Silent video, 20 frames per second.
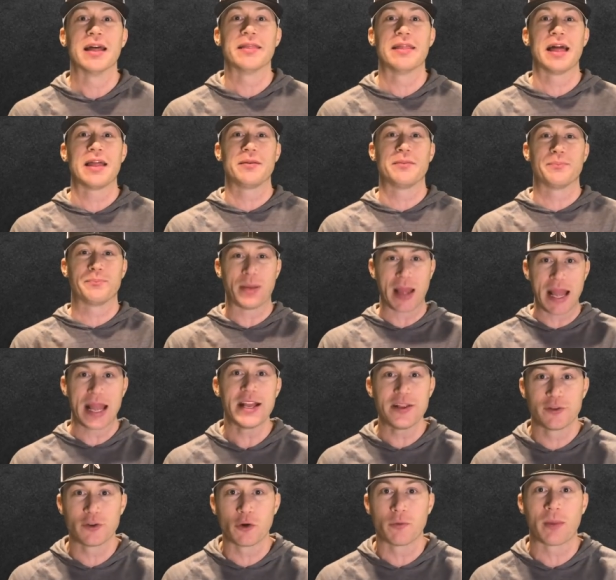than
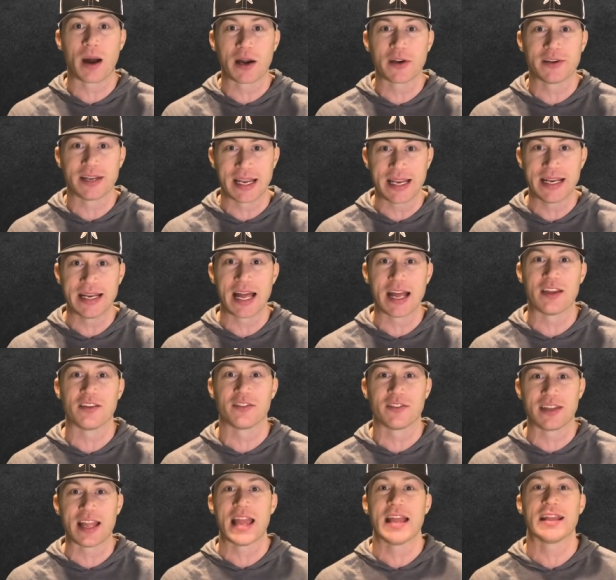Pedro
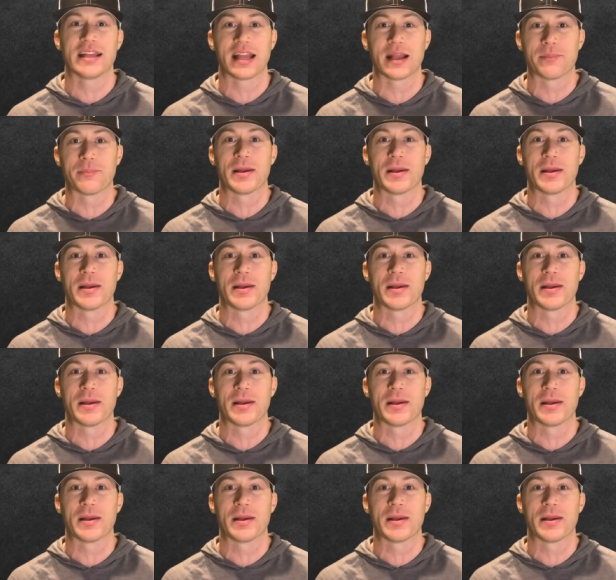Martinez taking